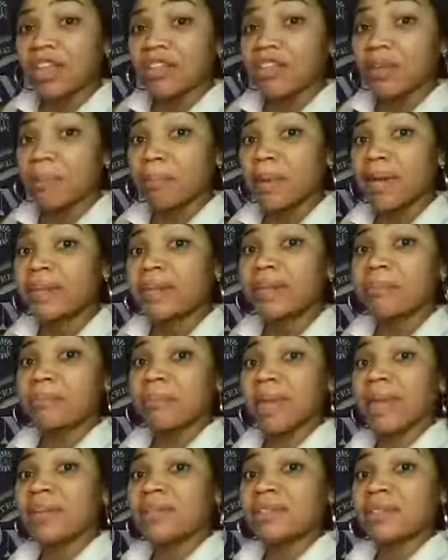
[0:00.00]
The money
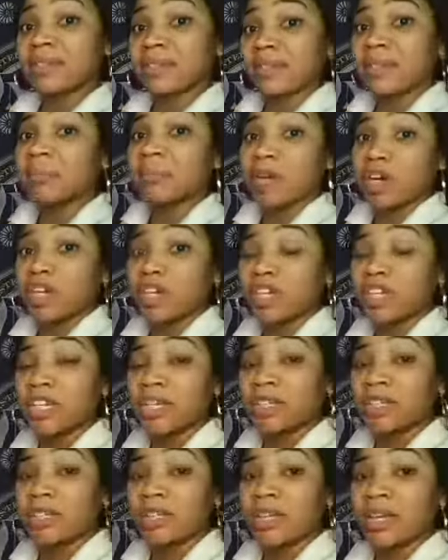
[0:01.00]
makes some
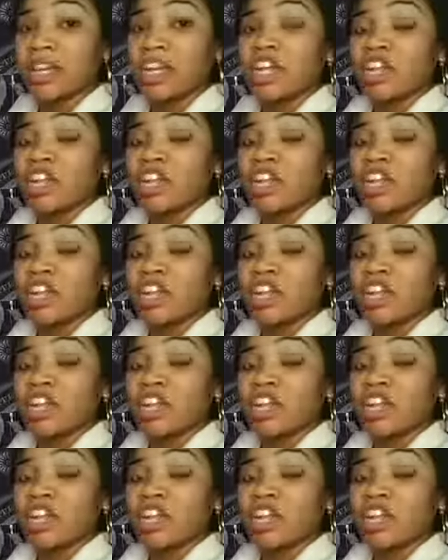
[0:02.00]
earnings.